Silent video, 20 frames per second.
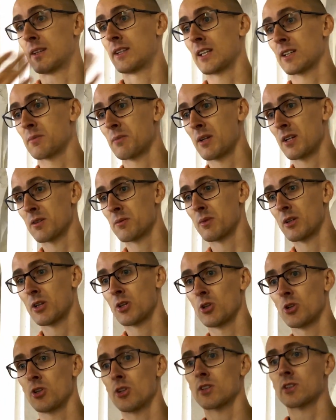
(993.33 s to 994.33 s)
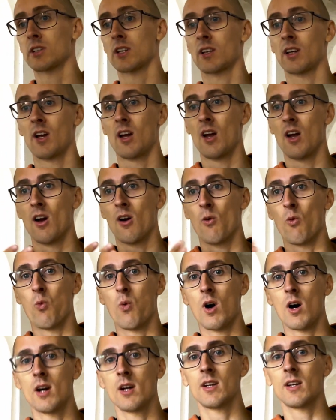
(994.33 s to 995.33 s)
that made me curious, like
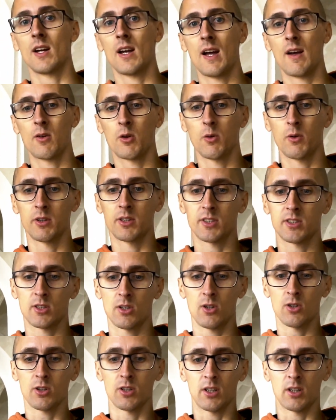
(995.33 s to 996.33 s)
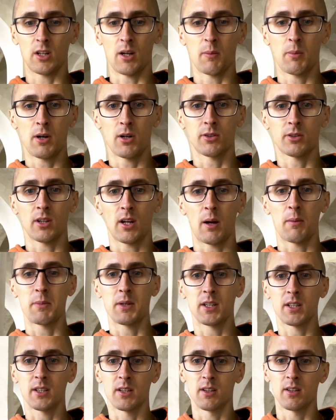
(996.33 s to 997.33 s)
why everyone is talking about
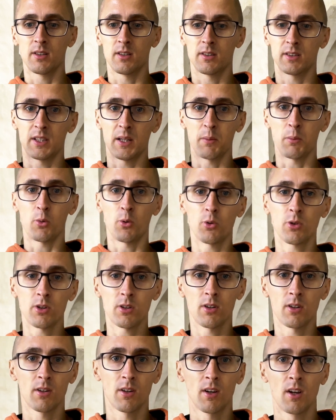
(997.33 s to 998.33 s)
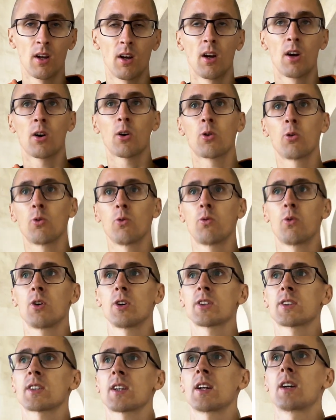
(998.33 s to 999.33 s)
Amir Timur, who
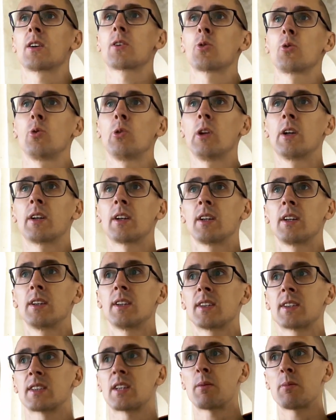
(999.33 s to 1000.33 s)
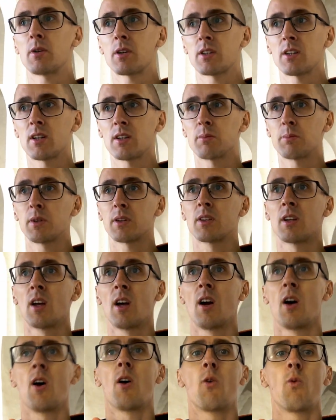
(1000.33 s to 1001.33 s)
was a ruler in Samarkand, but
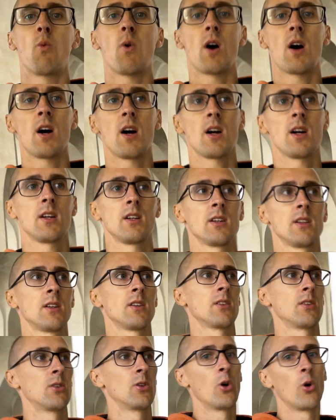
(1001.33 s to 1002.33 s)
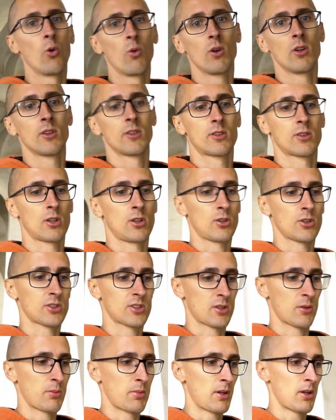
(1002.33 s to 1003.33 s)
why no one talks
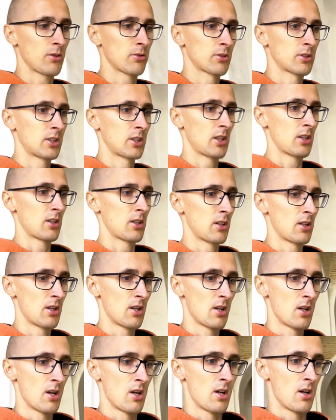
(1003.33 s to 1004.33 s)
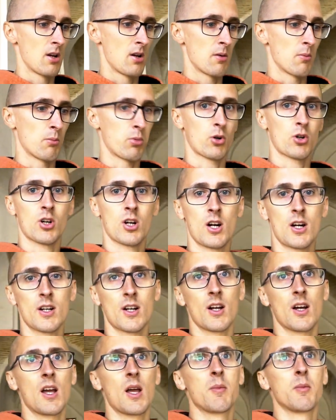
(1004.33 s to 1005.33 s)
about the
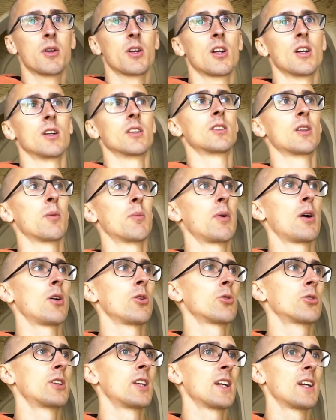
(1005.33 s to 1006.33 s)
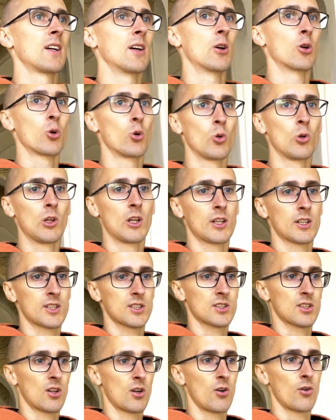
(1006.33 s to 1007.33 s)
Bukhara Emirate, about the
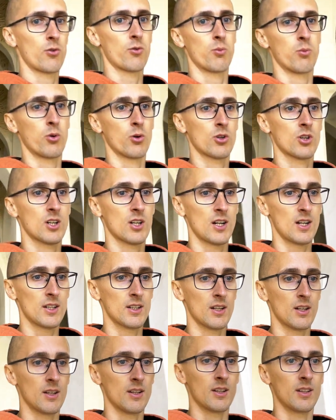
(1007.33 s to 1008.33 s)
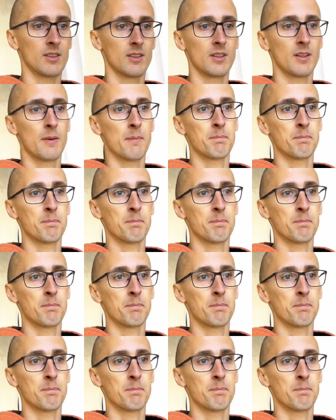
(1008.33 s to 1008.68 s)
rulers of Bukhara? And